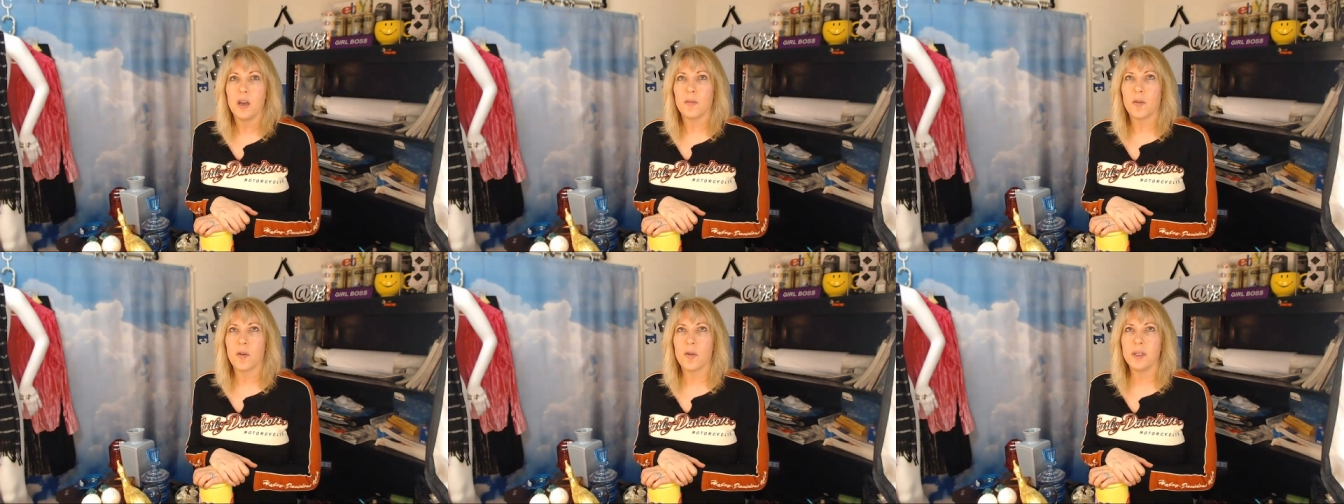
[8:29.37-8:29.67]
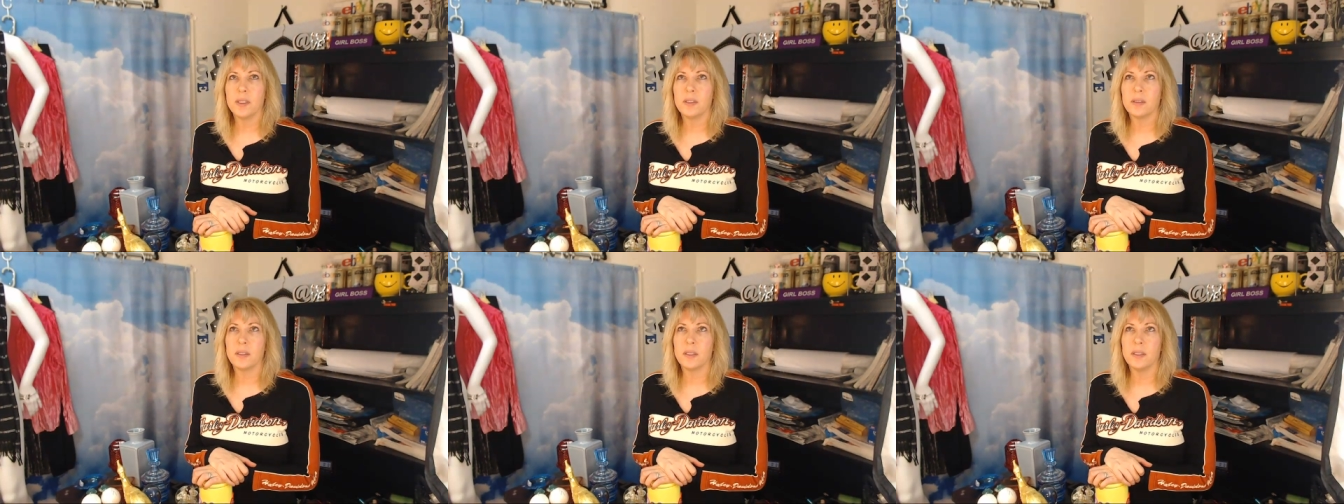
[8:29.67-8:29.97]

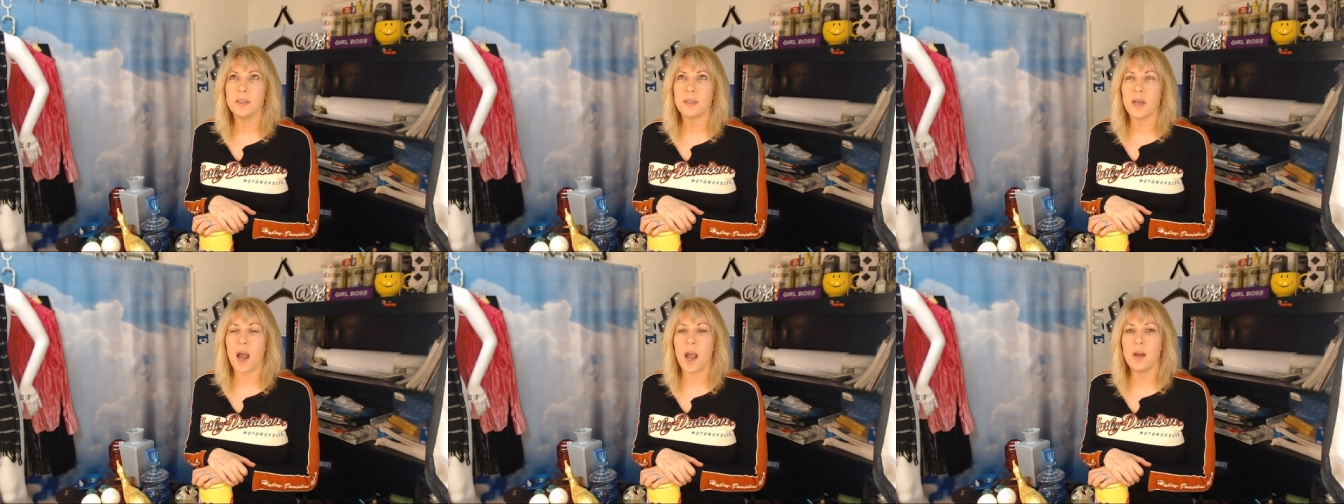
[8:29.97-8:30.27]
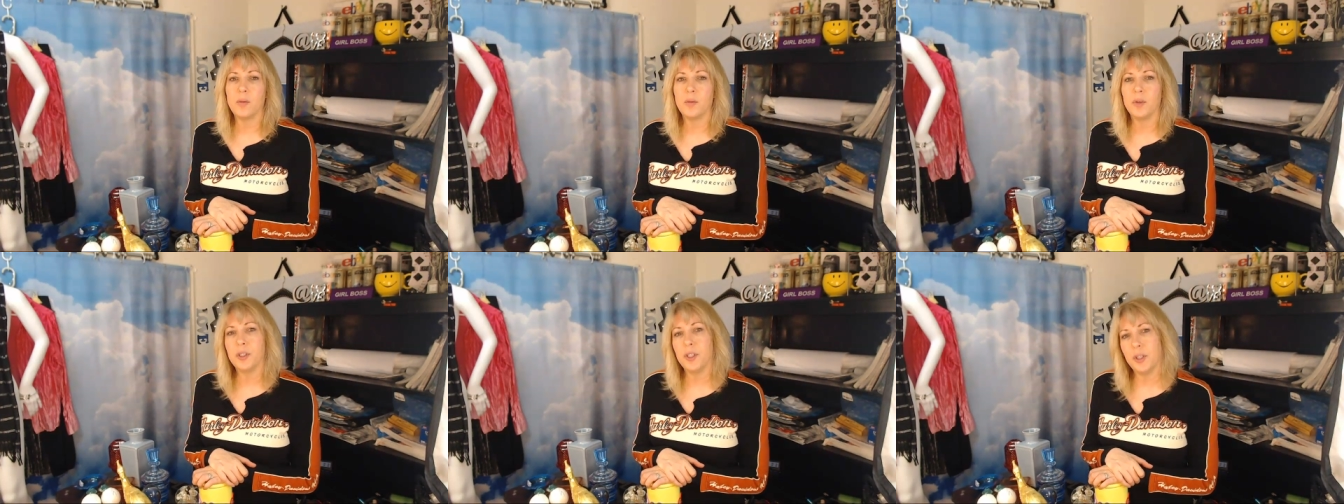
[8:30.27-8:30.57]
For instance,
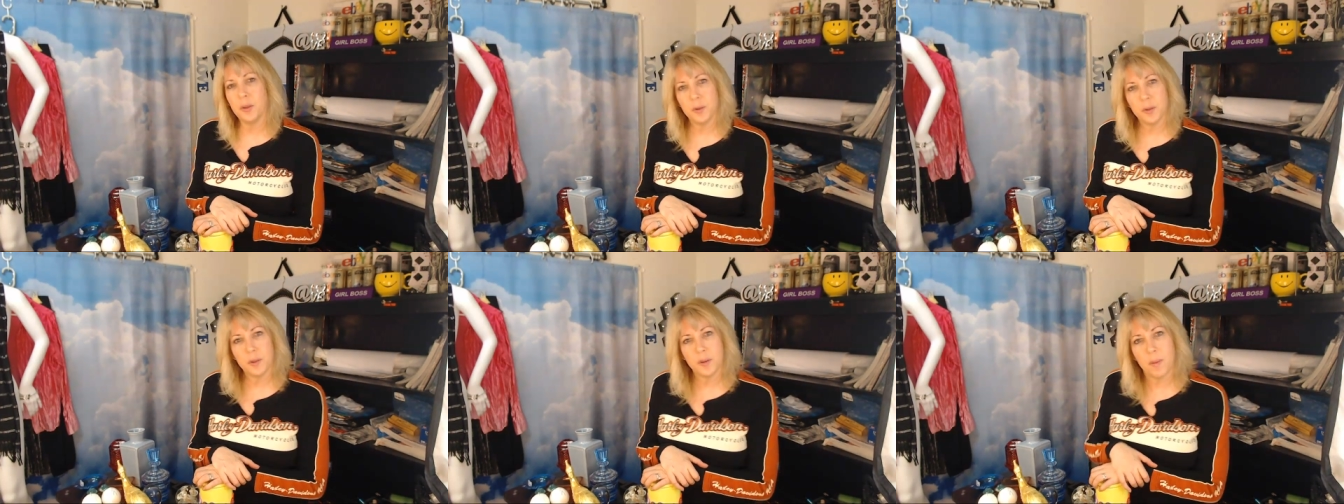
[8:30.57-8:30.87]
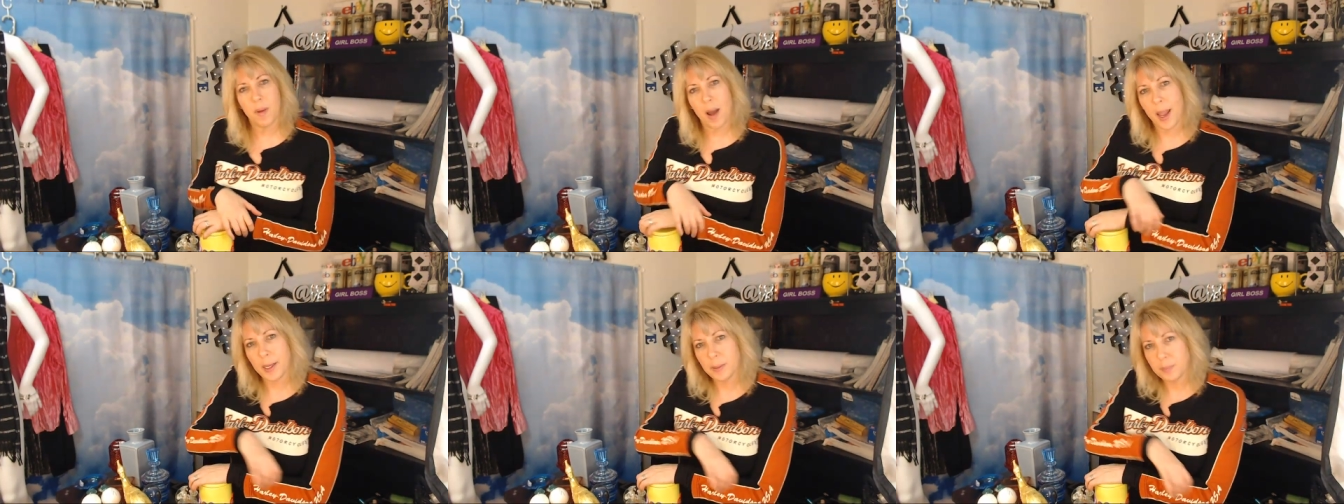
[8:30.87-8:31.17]
I will use
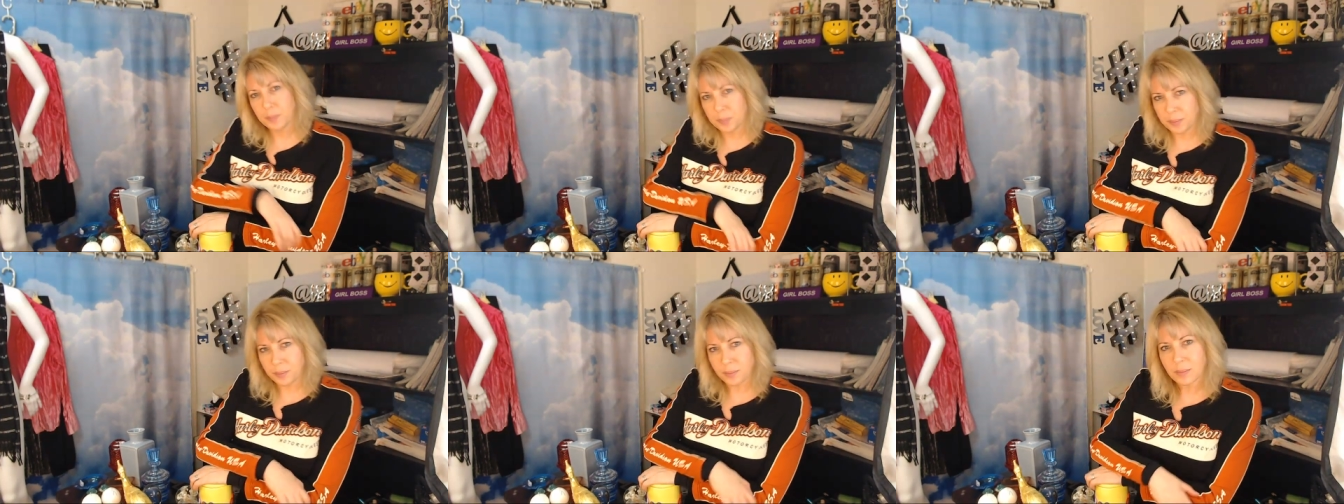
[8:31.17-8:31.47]
my